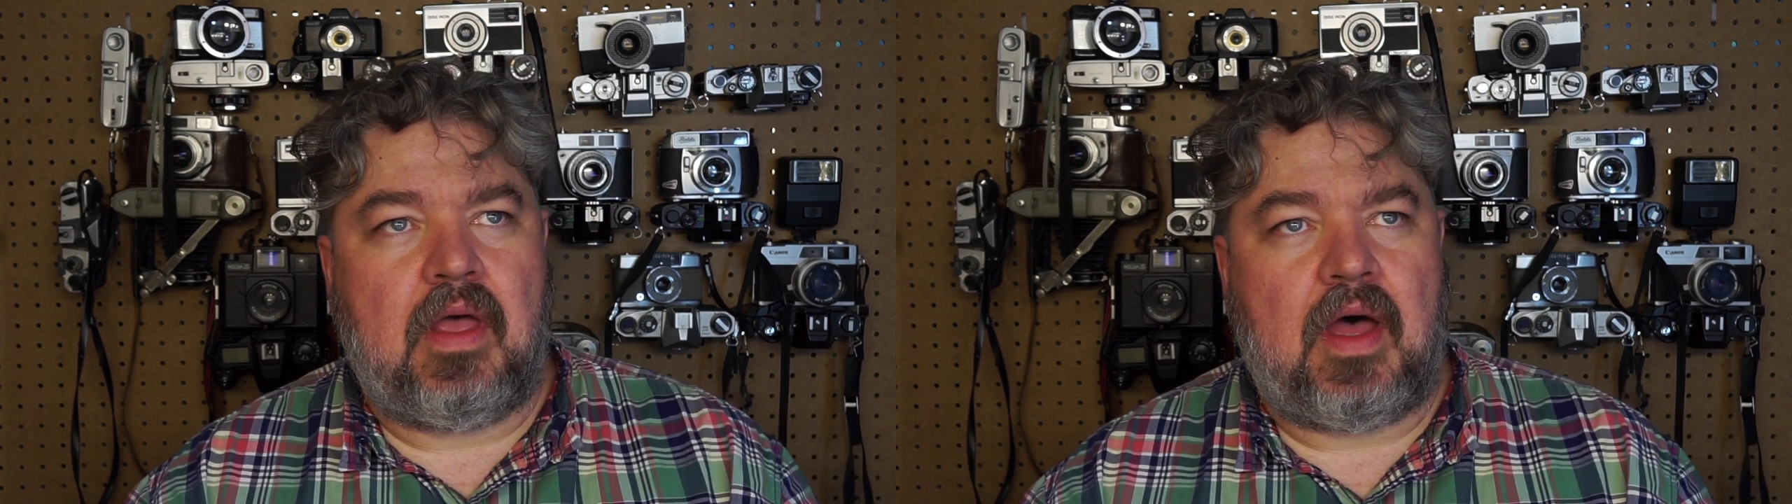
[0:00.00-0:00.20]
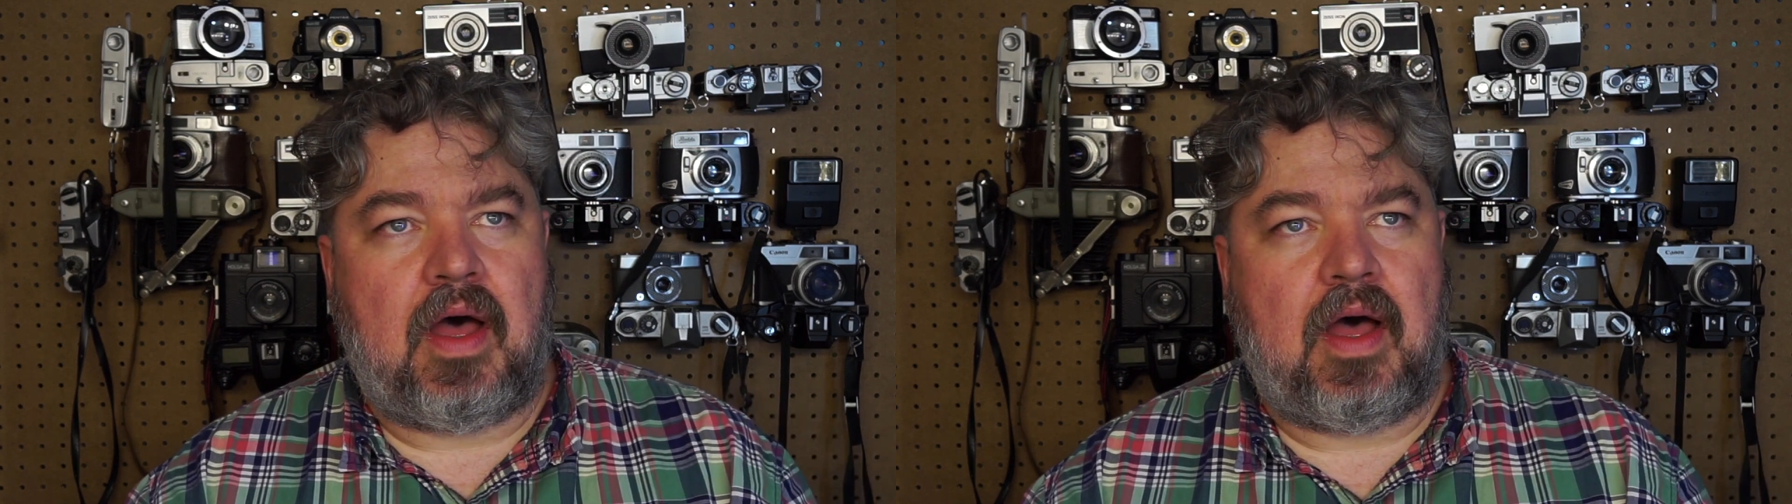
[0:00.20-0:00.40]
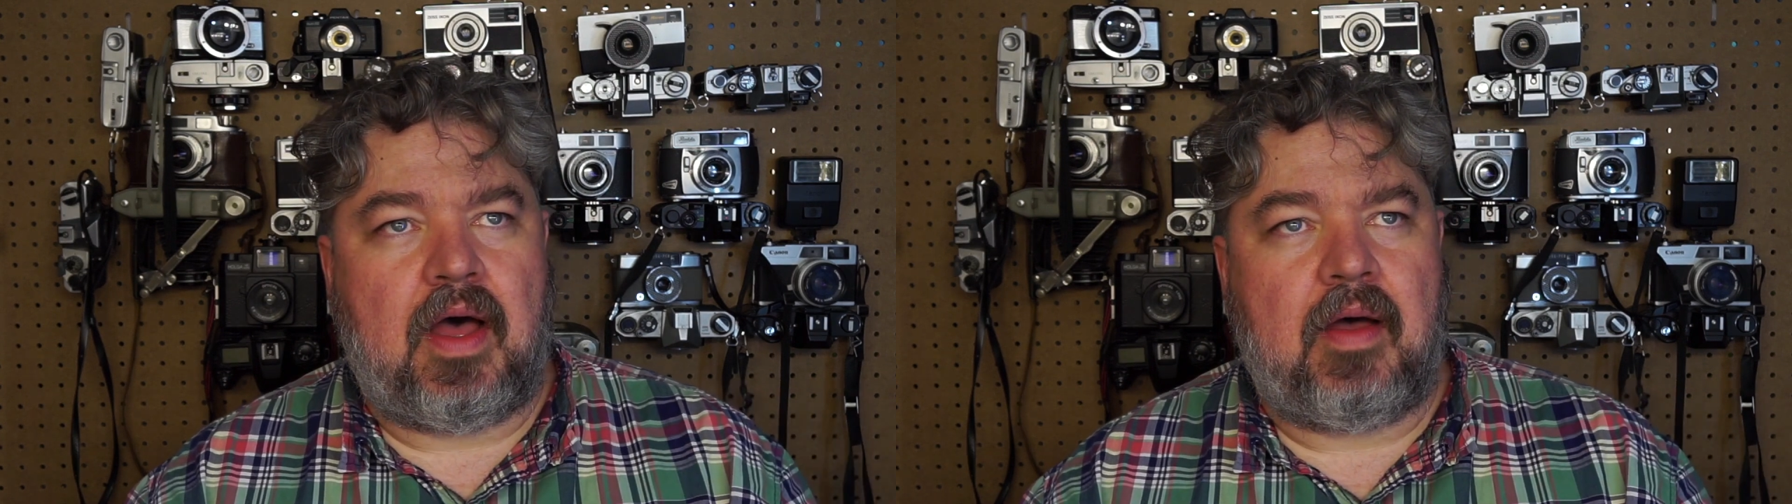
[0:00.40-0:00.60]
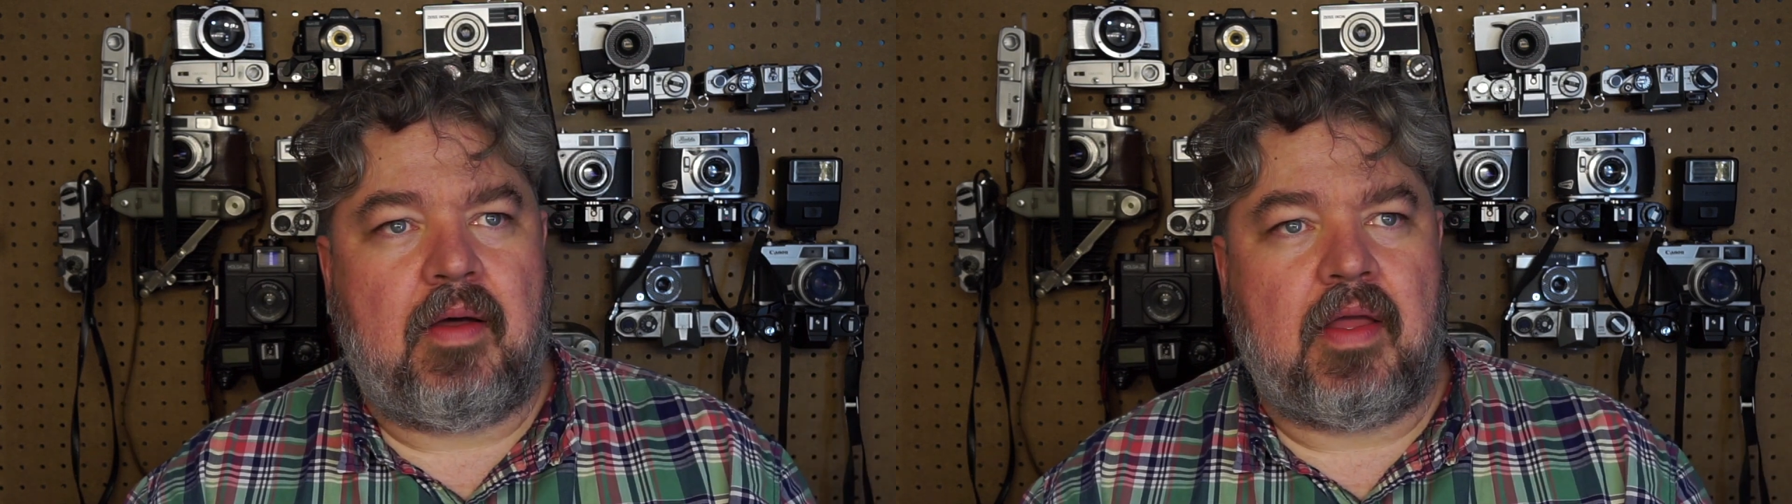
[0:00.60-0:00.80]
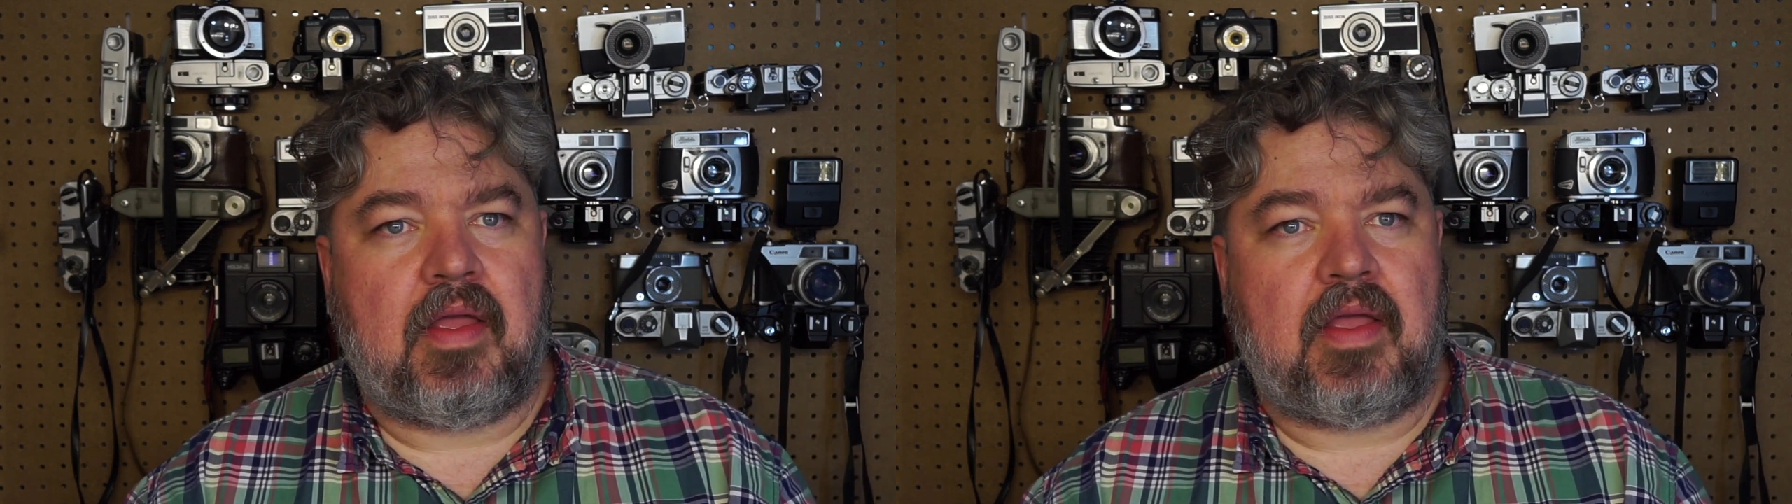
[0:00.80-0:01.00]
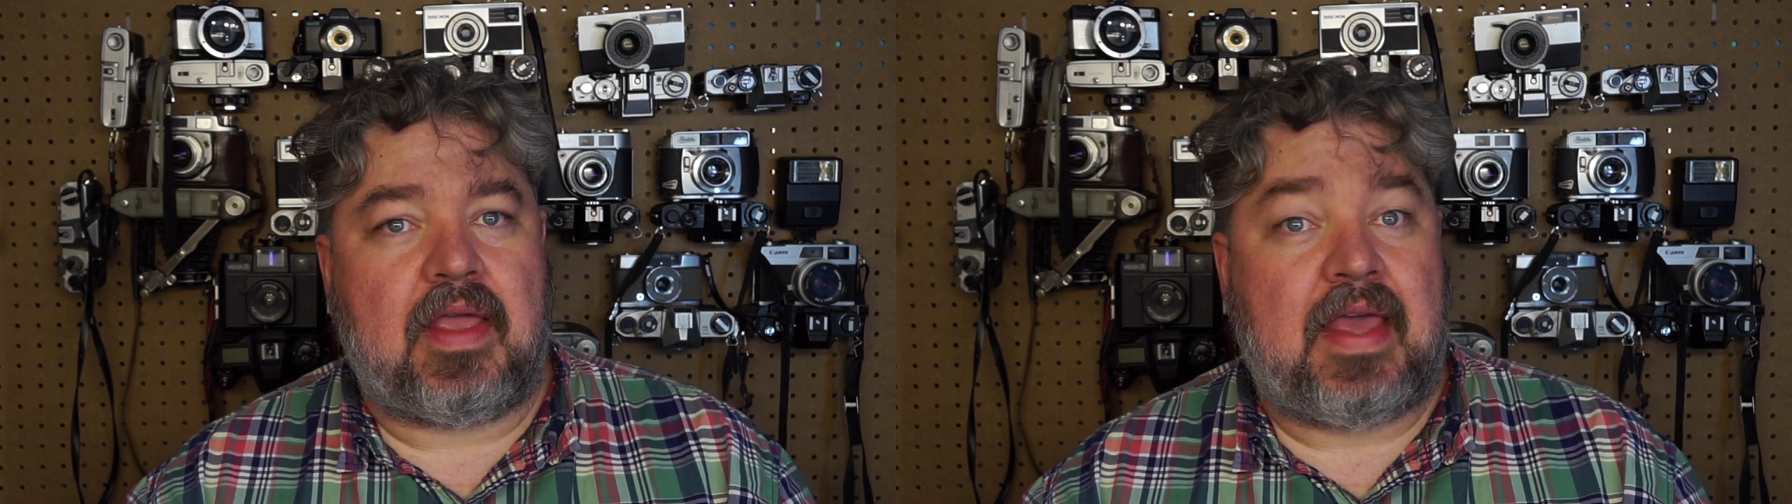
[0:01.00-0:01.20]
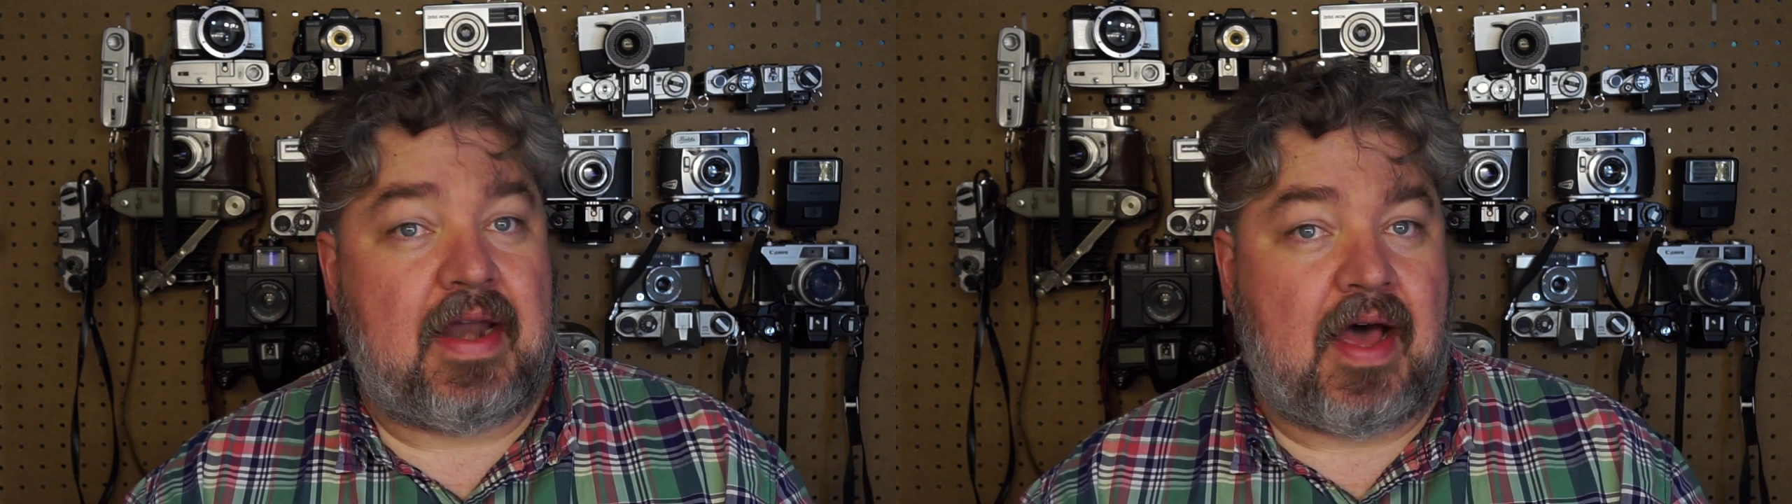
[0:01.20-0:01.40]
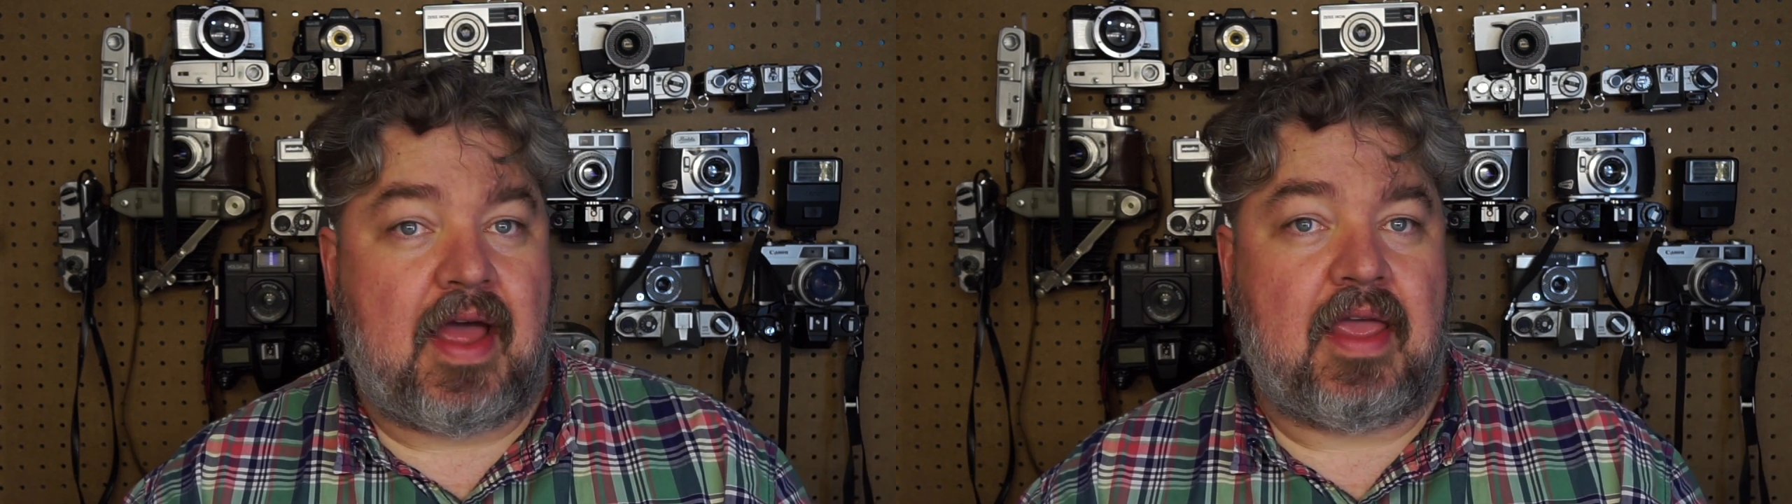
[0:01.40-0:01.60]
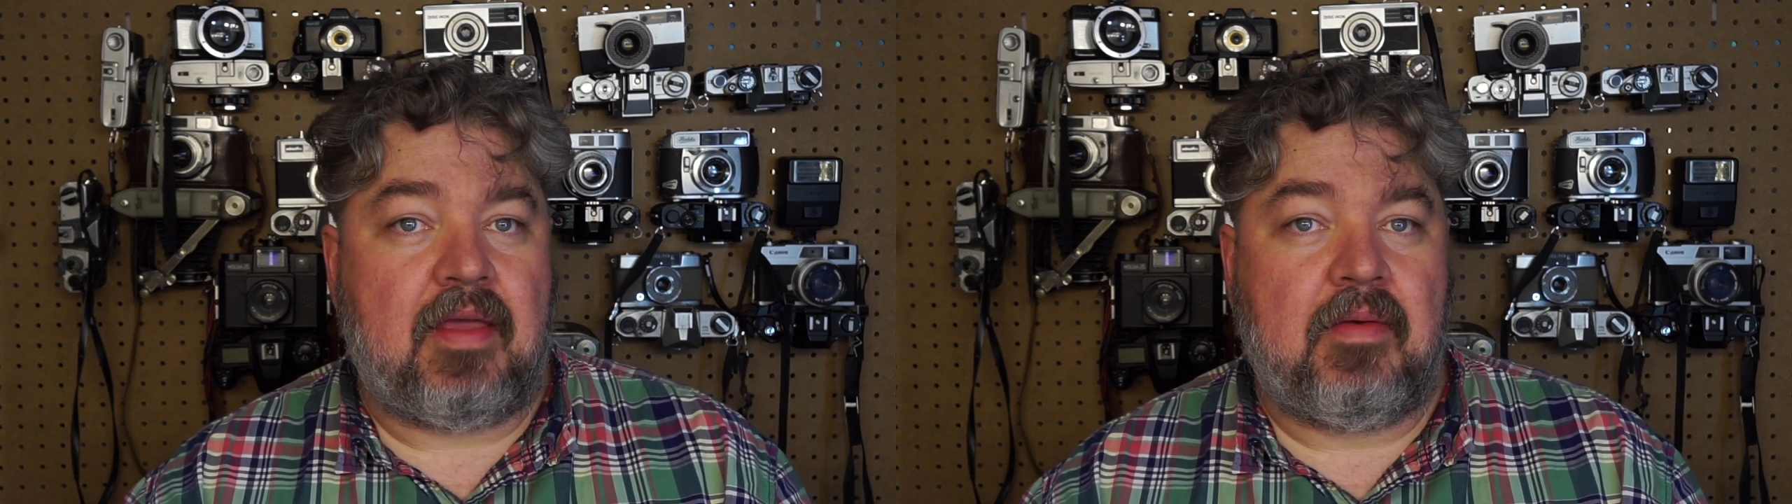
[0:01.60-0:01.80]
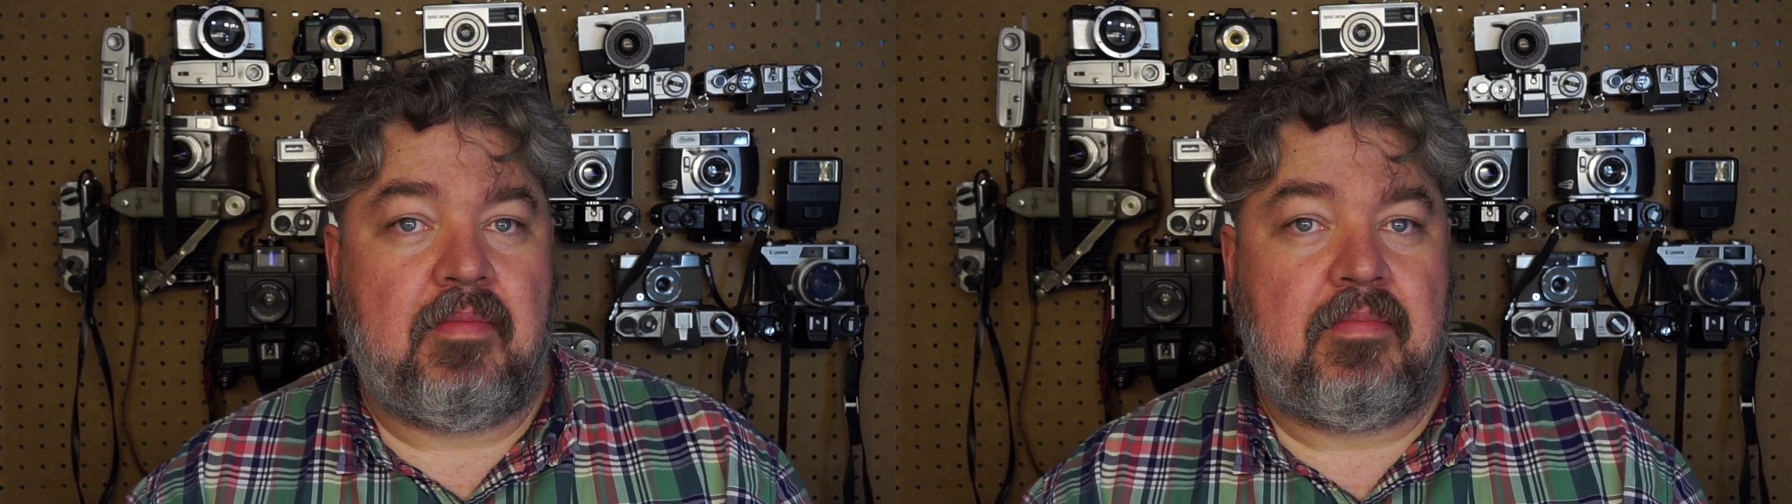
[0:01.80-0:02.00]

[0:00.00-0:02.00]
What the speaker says: can I